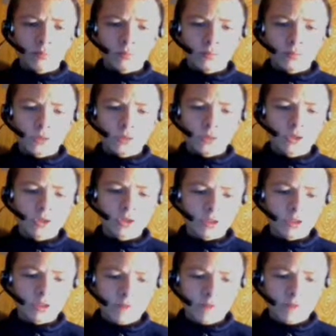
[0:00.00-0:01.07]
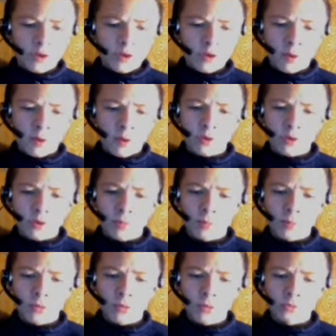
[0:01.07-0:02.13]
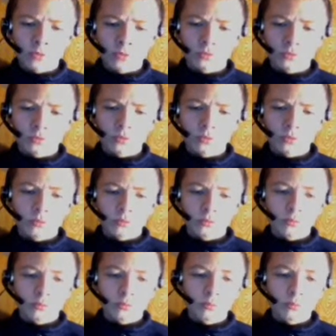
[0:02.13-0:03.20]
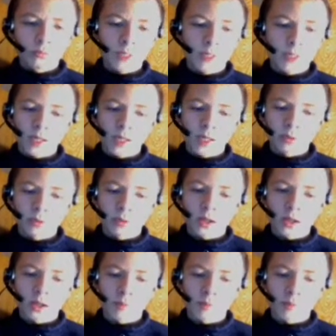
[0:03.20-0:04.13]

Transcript: just a fair amount about being able to